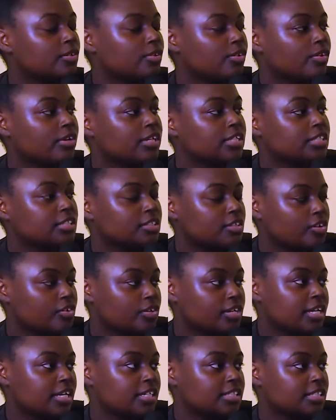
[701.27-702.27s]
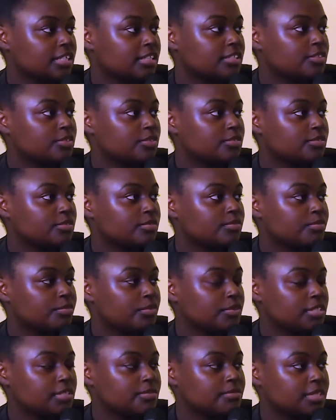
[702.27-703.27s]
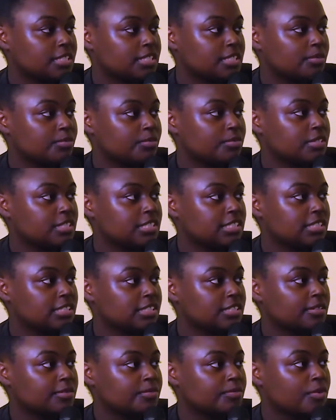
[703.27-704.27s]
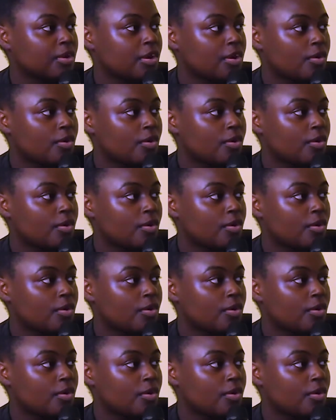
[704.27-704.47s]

quite connected to body metabolism,